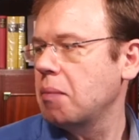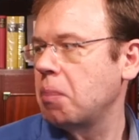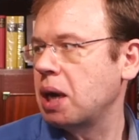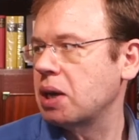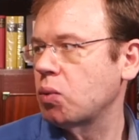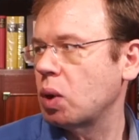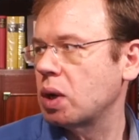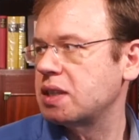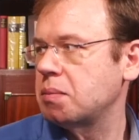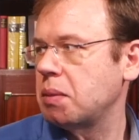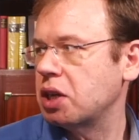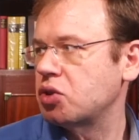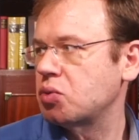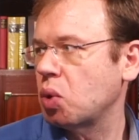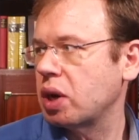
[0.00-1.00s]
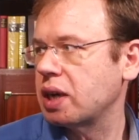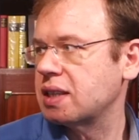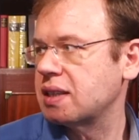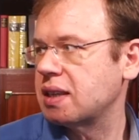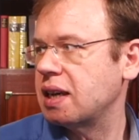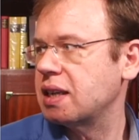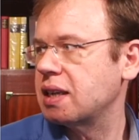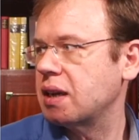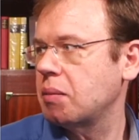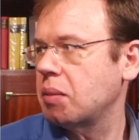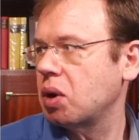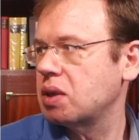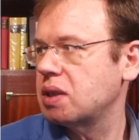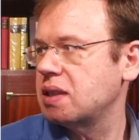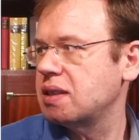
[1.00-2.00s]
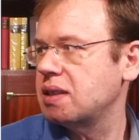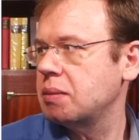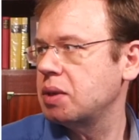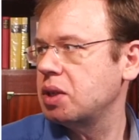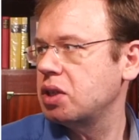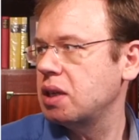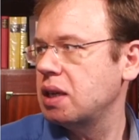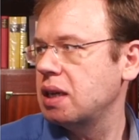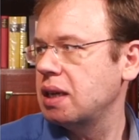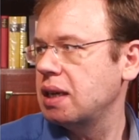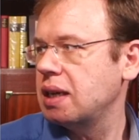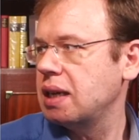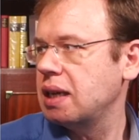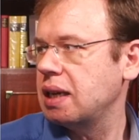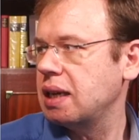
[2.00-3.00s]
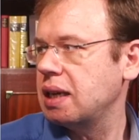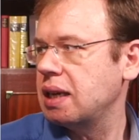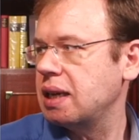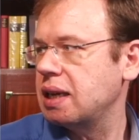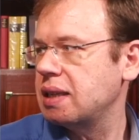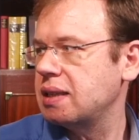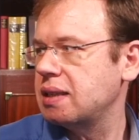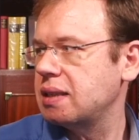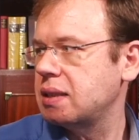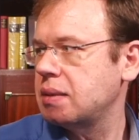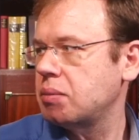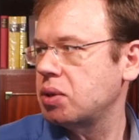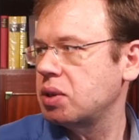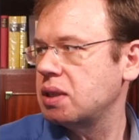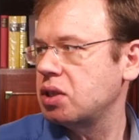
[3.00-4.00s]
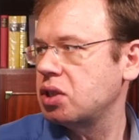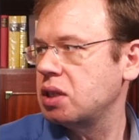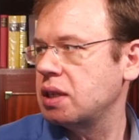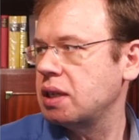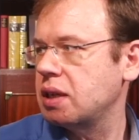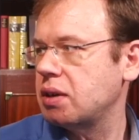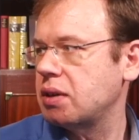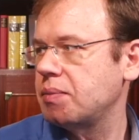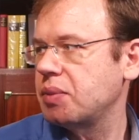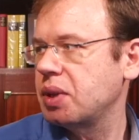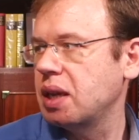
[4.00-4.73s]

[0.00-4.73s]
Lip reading: But what's much more exciting about this image is the position here.